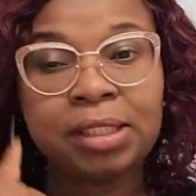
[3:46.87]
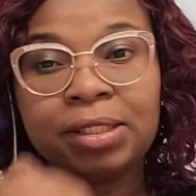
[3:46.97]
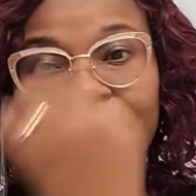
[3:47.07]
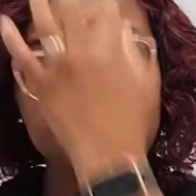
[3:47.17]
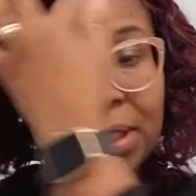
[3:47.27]

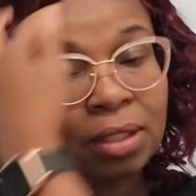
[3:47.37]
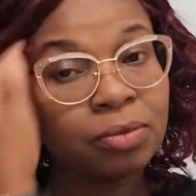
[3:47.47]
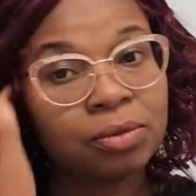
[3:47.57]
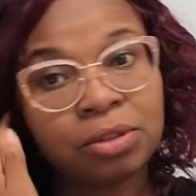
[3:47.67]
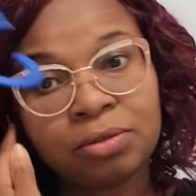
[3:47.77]
if that
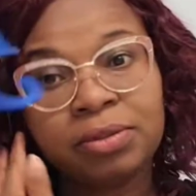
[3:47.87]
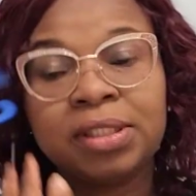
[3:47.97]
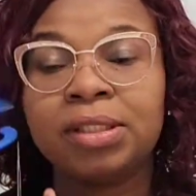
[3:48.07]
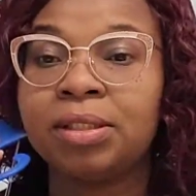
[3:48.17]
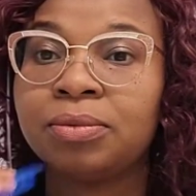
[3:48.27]
will do
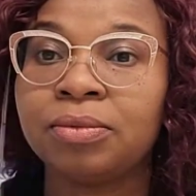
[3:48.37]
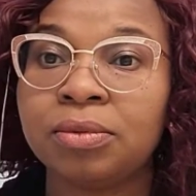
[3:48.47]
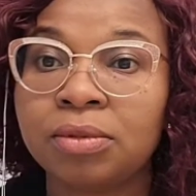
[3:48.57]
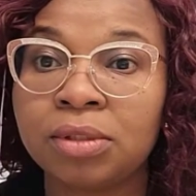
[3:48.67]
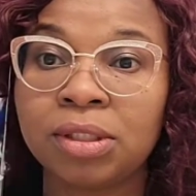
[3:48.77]
anything
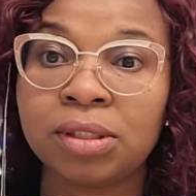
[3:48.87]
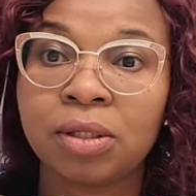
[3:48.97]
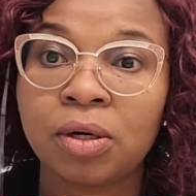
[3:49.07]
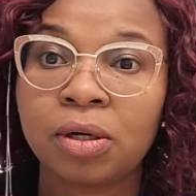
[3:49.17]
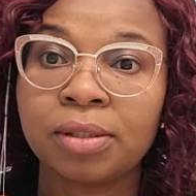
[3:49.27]
to these
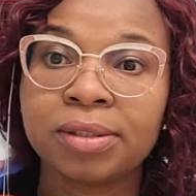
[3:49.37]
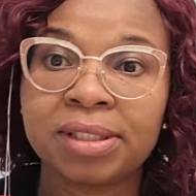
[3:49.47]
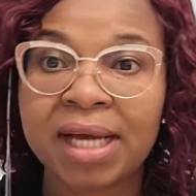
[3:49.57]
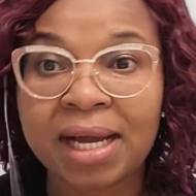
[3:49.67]
curls.